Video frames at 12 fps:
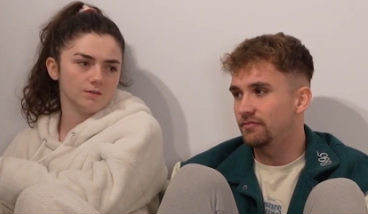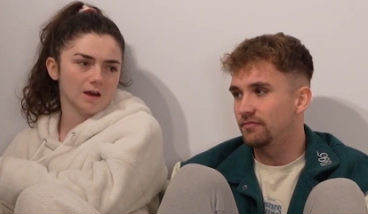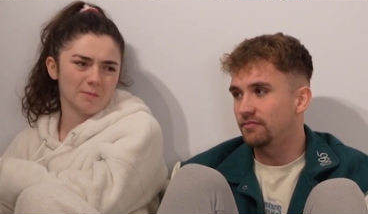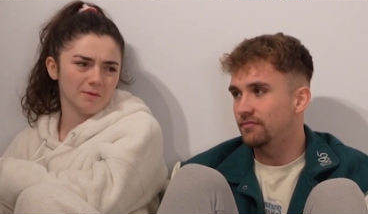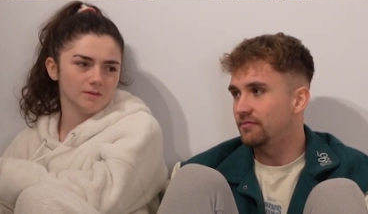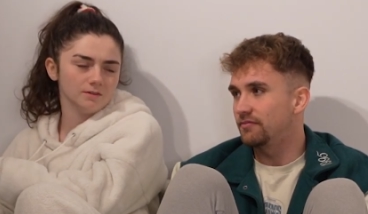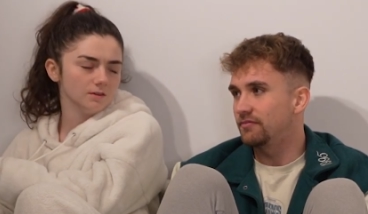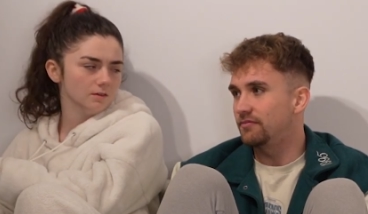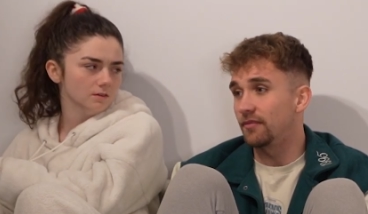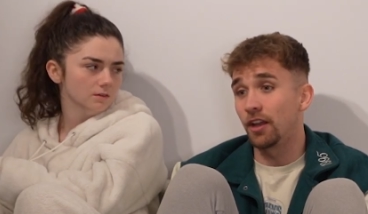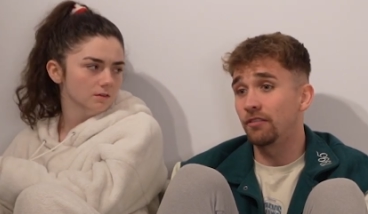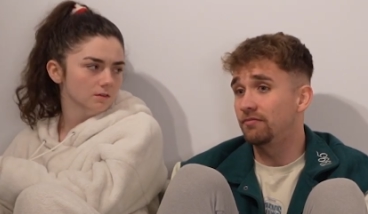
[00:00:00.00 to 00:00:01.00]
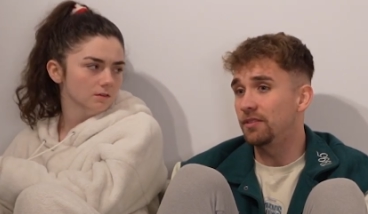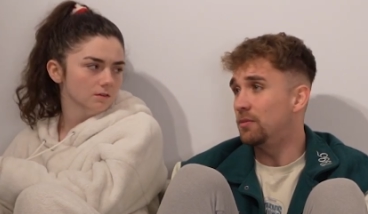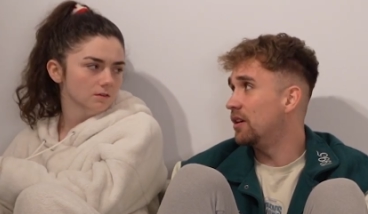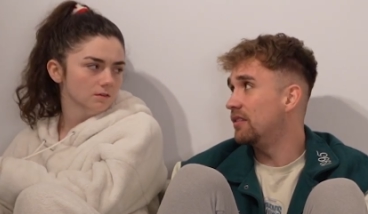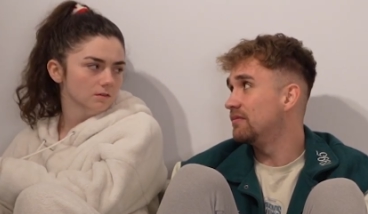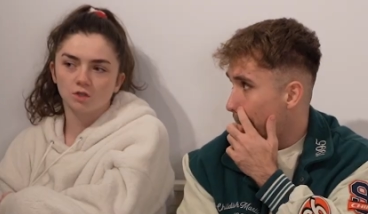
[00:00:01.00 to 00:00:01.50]
Speaker 1: happened
Speaker 2: no it
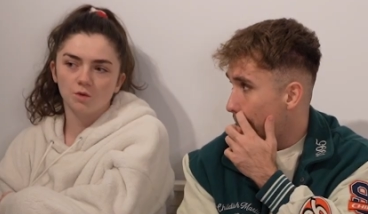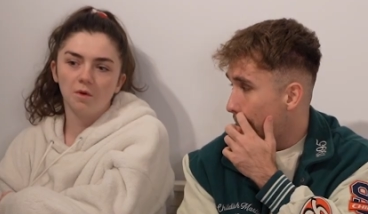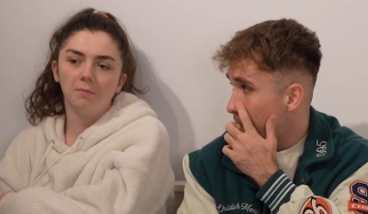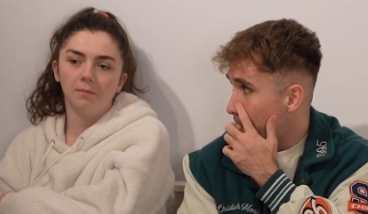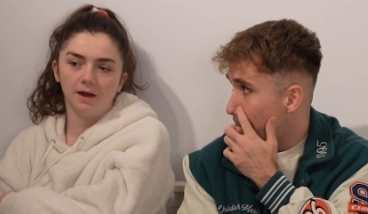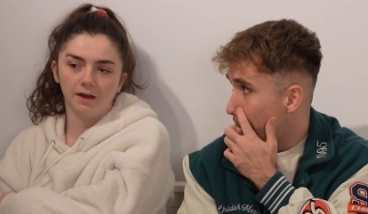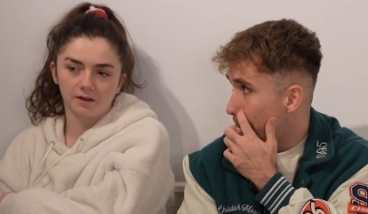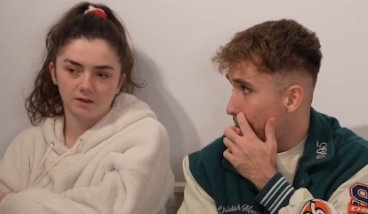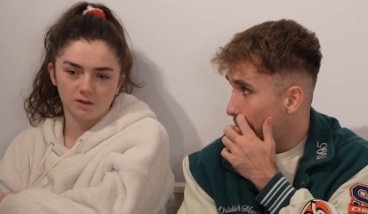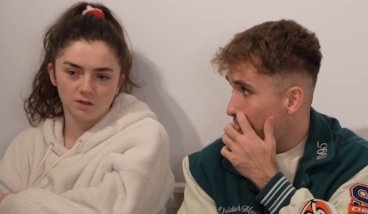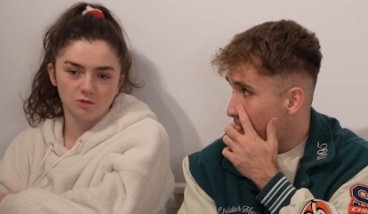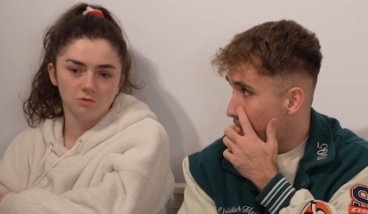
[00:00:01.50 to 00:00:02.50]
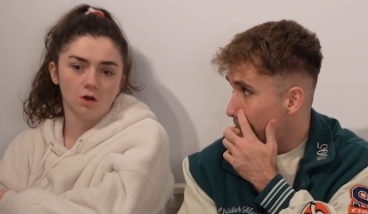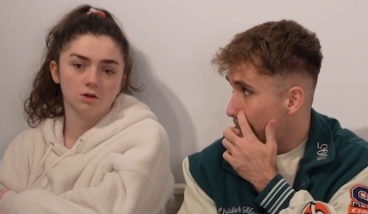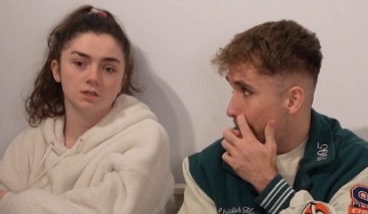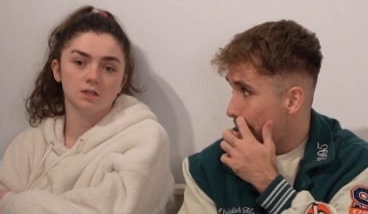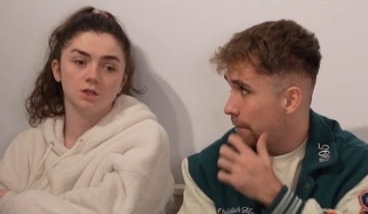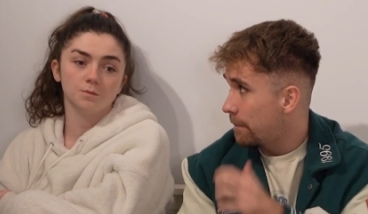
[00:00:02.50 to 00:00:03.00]
was not
Speaker 1: so you went back you
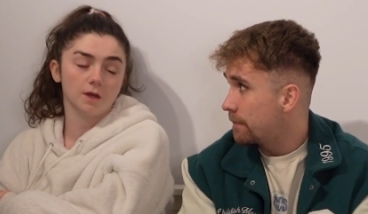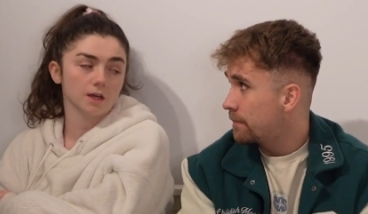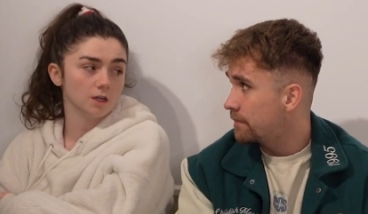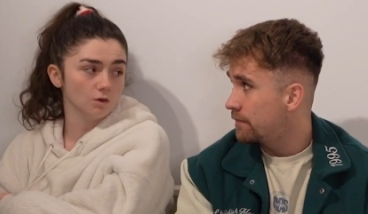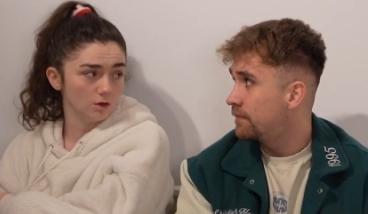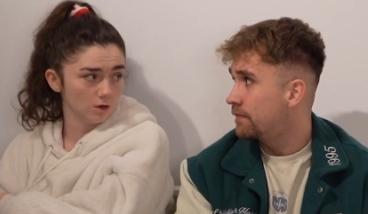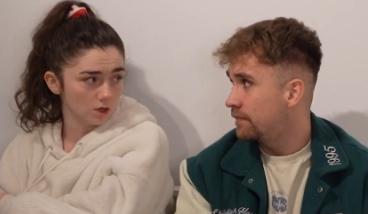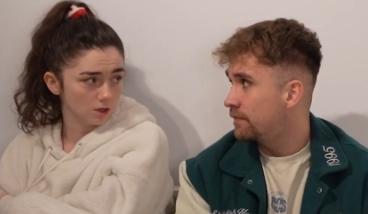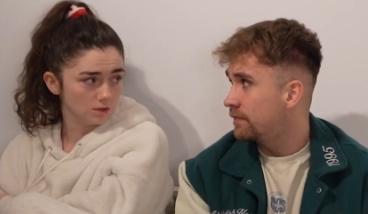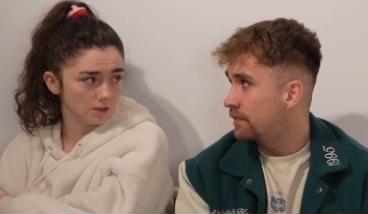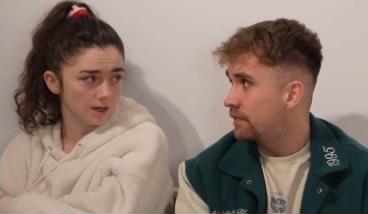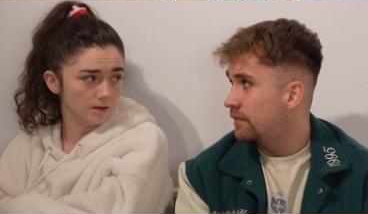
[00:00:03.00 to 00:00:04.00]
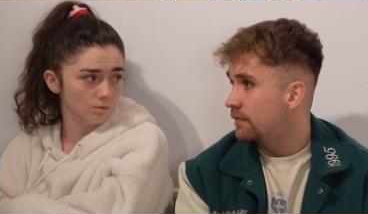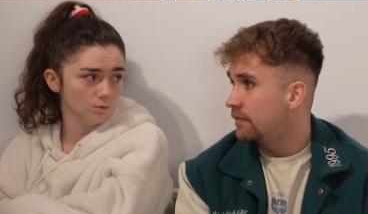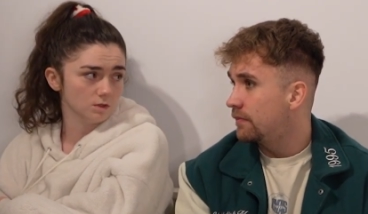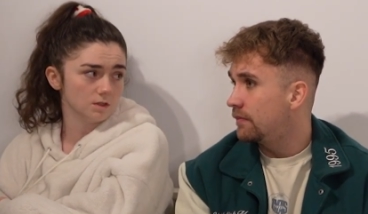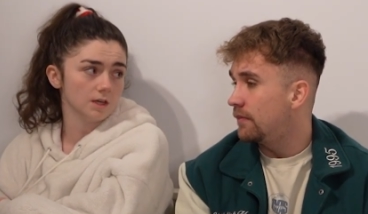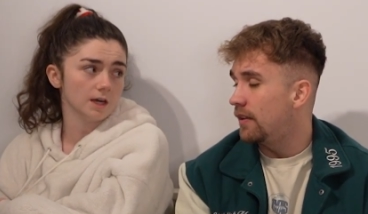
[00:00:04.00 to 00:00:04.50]
continued making your own content
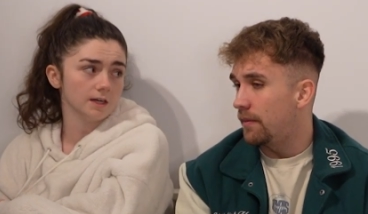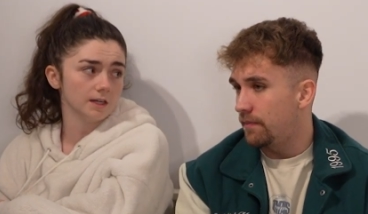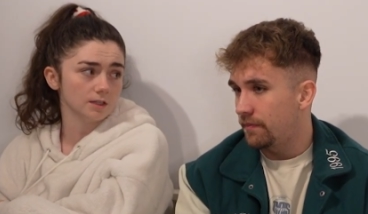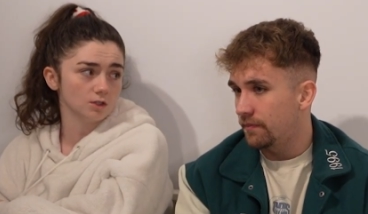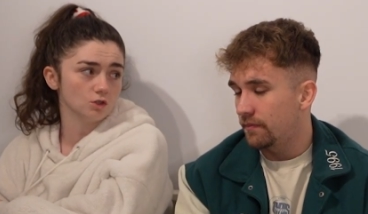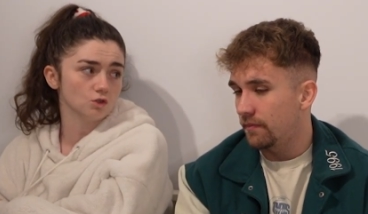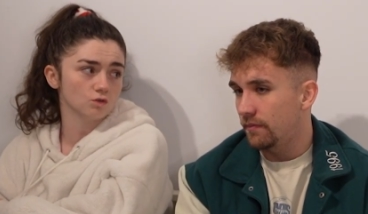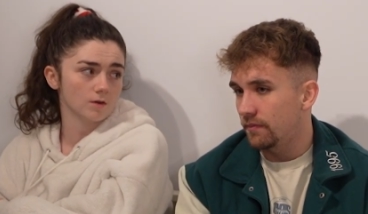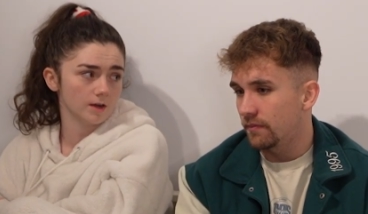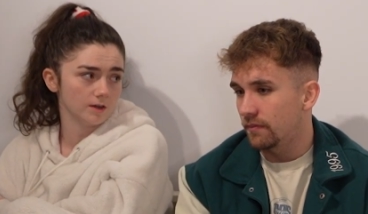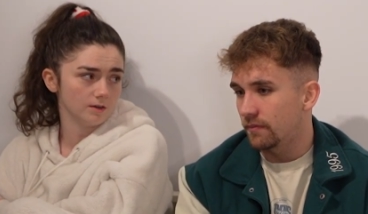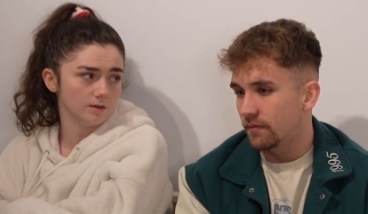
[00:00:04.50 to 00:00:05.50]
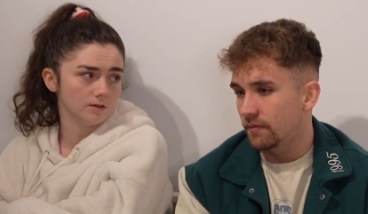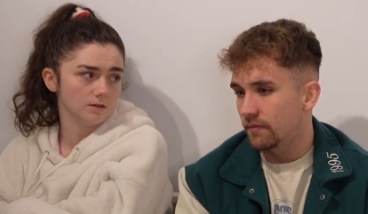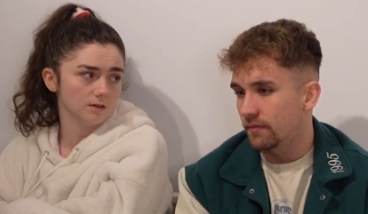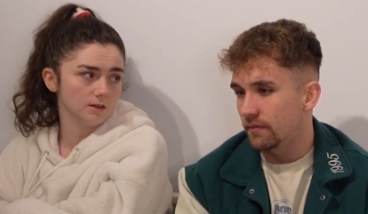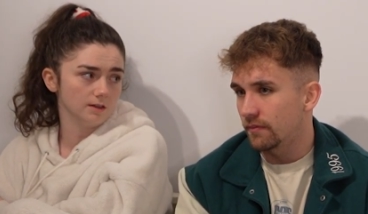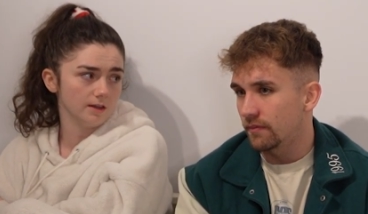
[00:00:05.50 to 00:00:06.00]
was the yeah. idea to just try and
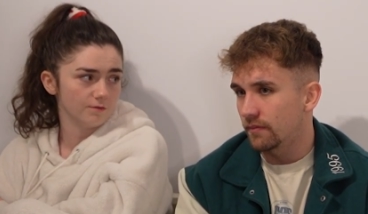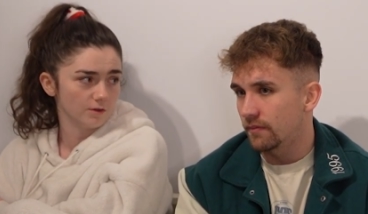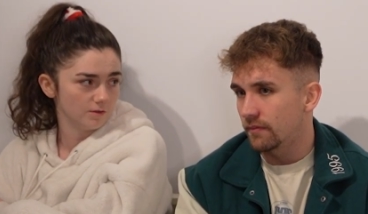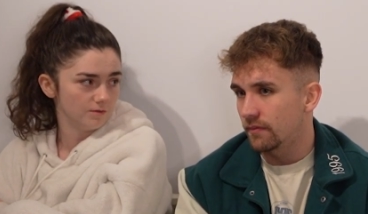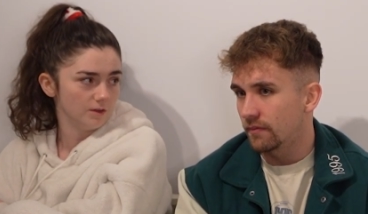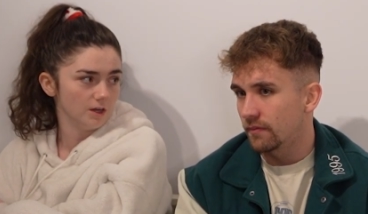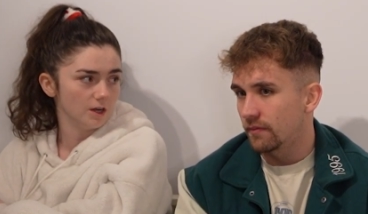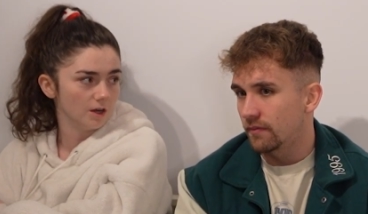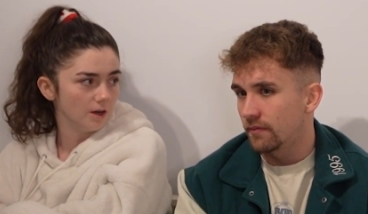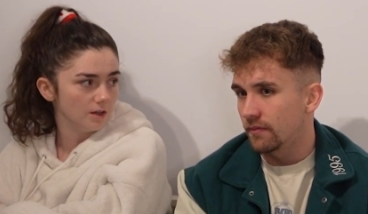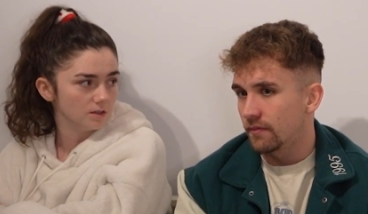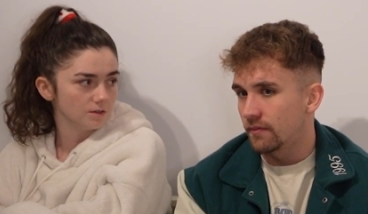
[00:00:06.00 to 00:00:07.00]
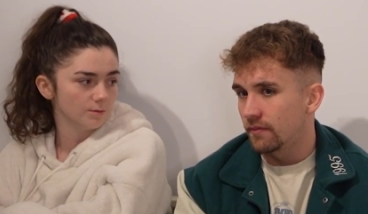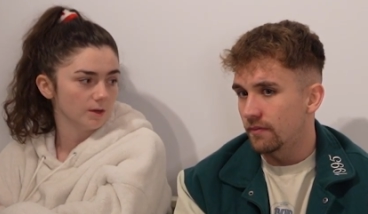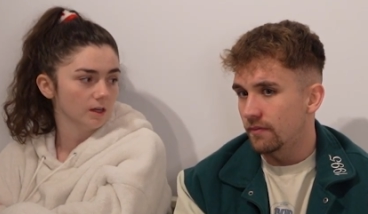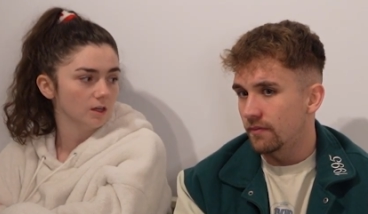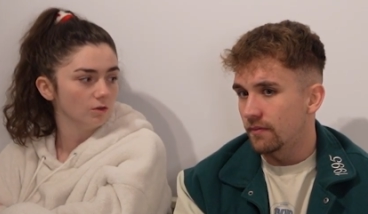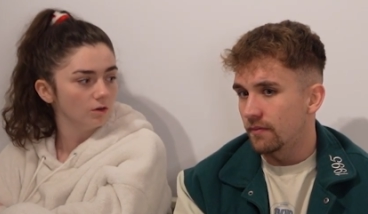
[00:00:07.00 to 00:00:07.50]
live off the earnings of making